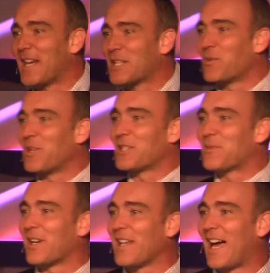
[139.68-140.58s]
His Word
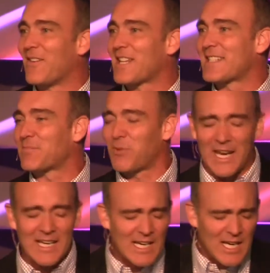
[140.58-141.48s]
into our lives. Let's
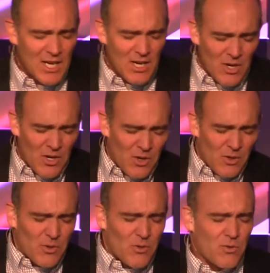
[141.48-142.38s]
pray.
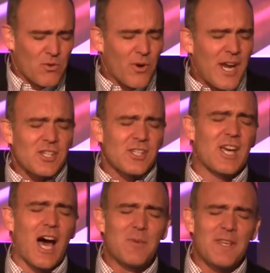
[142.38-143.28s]
Gracious
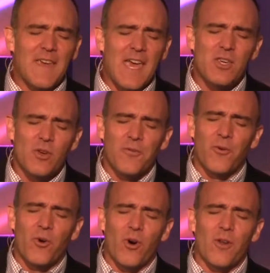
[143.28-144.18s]
God, we thank you
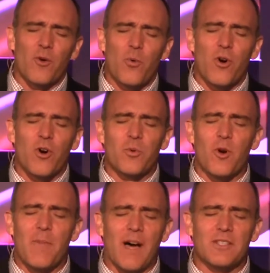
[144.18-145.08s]
for the word we're
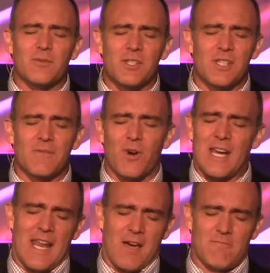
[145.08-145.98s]
about to receive
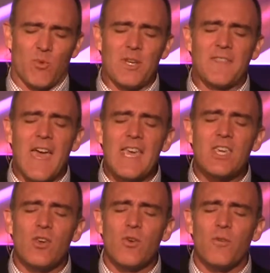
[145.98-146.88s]
right now. We thank
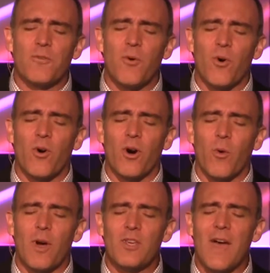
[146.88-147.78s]
you for uh,
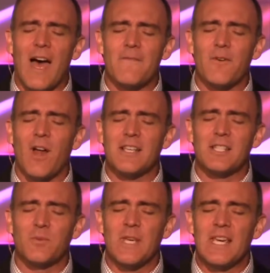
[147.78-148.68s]
what you have for us
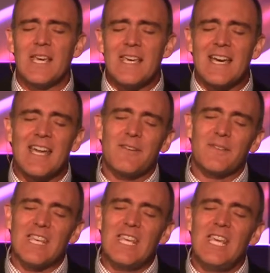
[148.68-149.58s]
as we kind
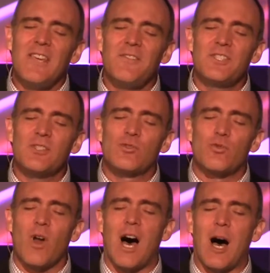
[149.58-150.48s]
of
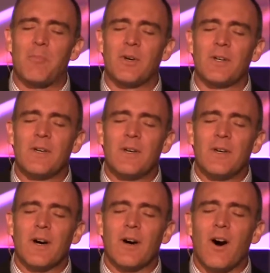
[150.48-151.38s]
eavesdrop
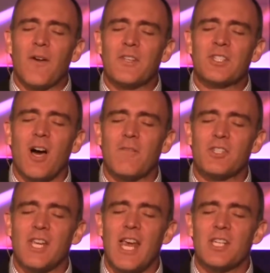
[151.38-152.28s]
uh, on this
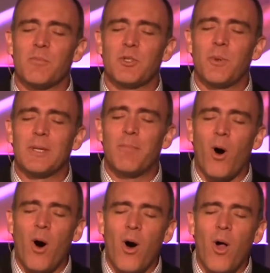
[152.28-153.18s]
conversation between
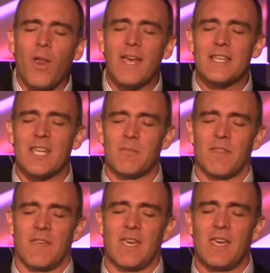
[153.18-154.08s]
Paul and
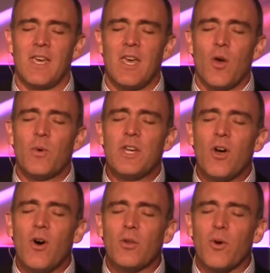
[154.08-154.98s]
Timothy, we
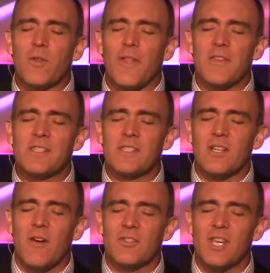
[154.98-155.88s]
know, Lord, that this is a
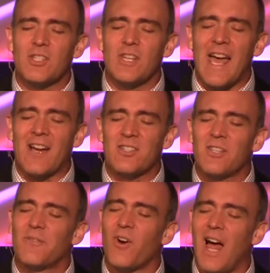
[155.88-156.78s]
conversation
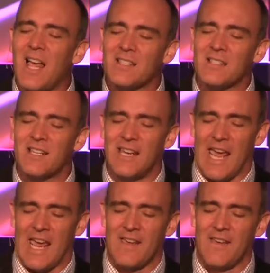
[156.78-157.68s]
actually for us
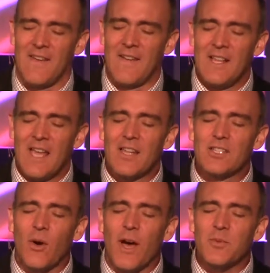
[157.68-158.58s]
today. And
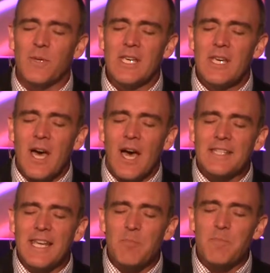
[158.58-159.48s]
so as we uh,
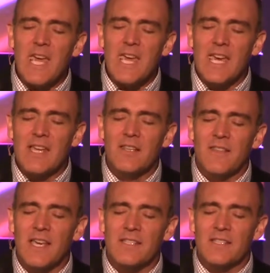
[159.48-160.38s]
take a peek into
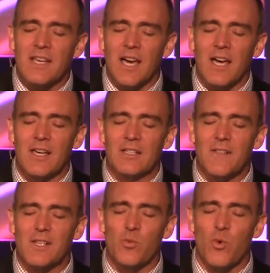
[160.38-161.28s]
this, uh, into
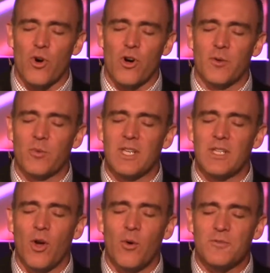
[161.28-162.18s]
this word that we
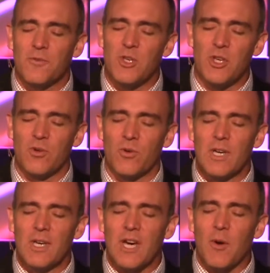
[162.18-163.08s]
know is from
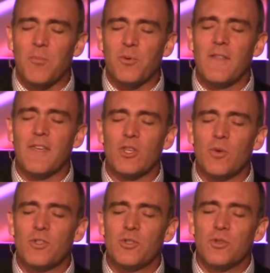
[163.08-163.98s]
you, God, we pray that you
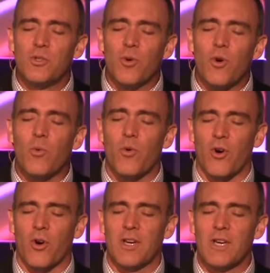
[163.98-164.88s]
would do your
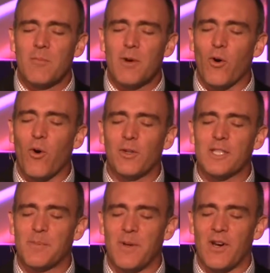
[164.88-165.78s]
work by the Holy
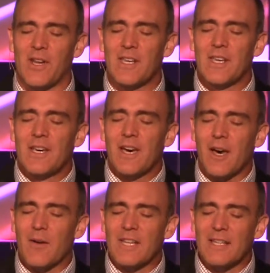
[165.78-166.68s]
Spirit,
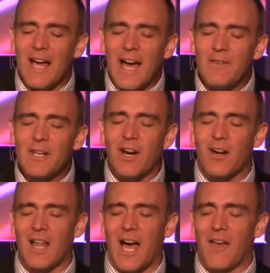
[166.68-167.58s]
uh, enlivening
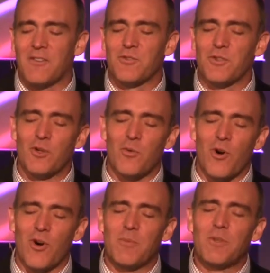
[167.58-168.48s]
our lives through your
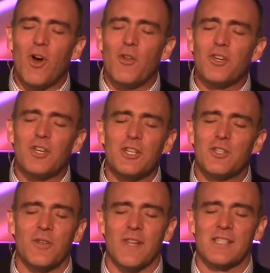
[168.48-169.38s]
word. And we know that you're going
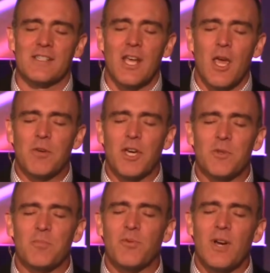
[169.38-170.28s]
to do this because
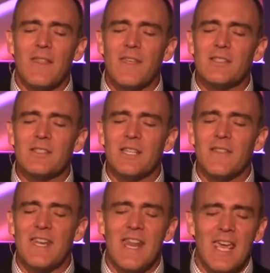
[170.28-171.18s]
we pray this in
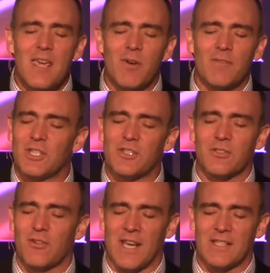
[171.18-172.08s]
the name of Jesus
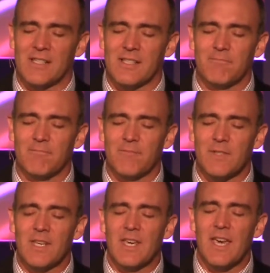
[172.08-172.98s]
Christ.
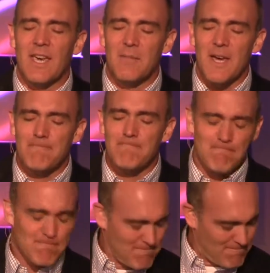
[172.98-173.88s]
Amen.
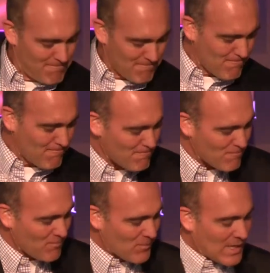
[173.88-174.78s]

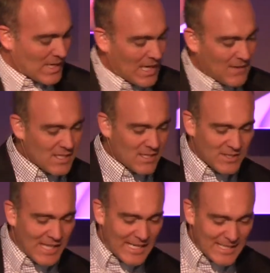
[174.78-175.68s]
Okay, this
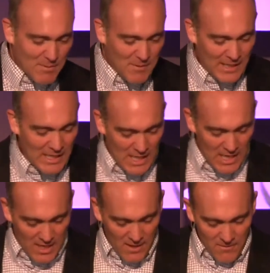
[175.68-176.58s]
is 2
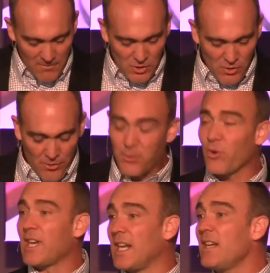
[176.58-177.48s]
Timothy
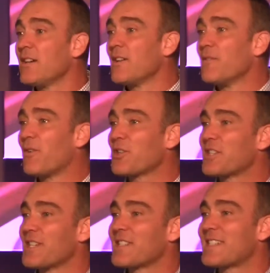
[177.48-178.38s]
3,
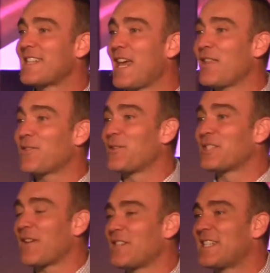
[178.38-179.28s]
verses 10 through
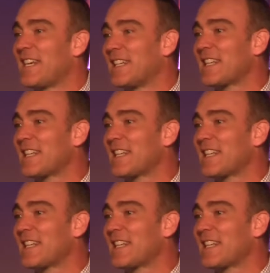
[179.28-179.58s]
17.